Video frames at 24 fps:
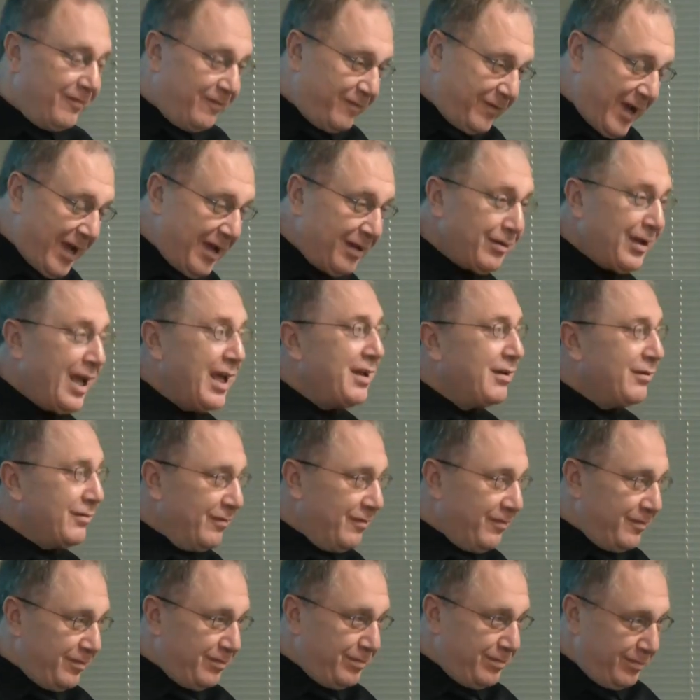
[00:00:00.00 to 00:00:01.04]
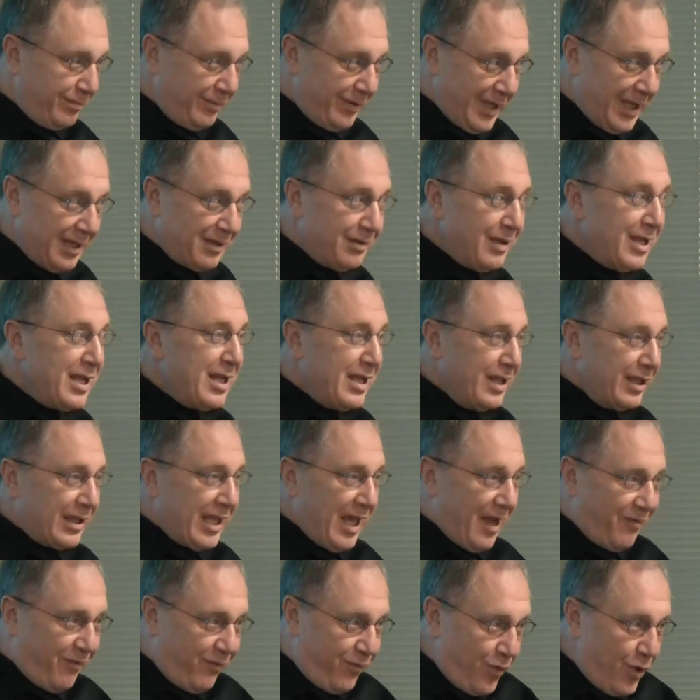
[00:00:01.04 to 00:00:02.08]
Four. Yeah. yeah.
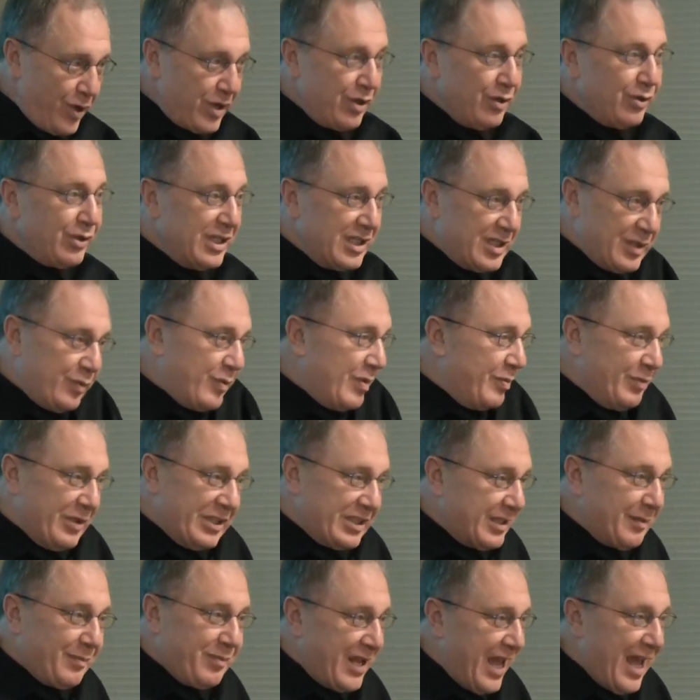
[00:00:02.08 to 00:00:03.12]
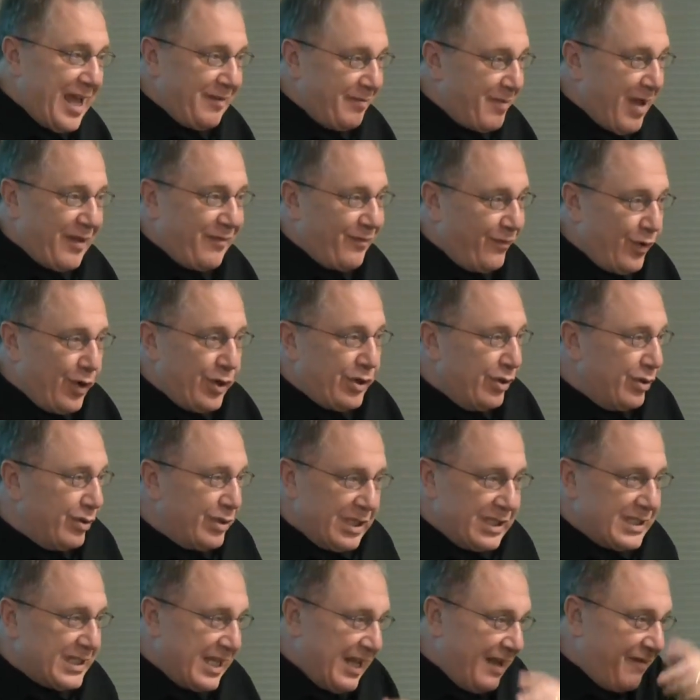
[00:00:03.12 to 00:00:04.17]
There are four units. We multiply by four
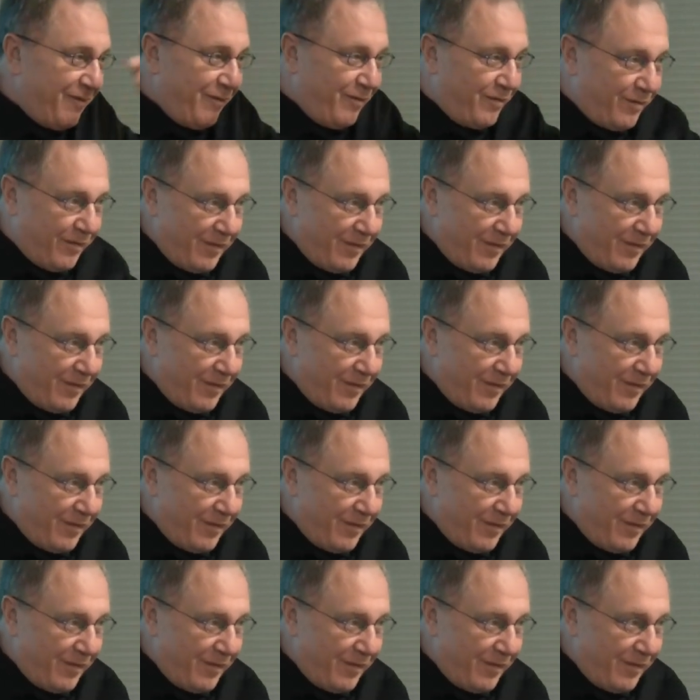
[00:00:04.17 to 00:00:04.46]
units. There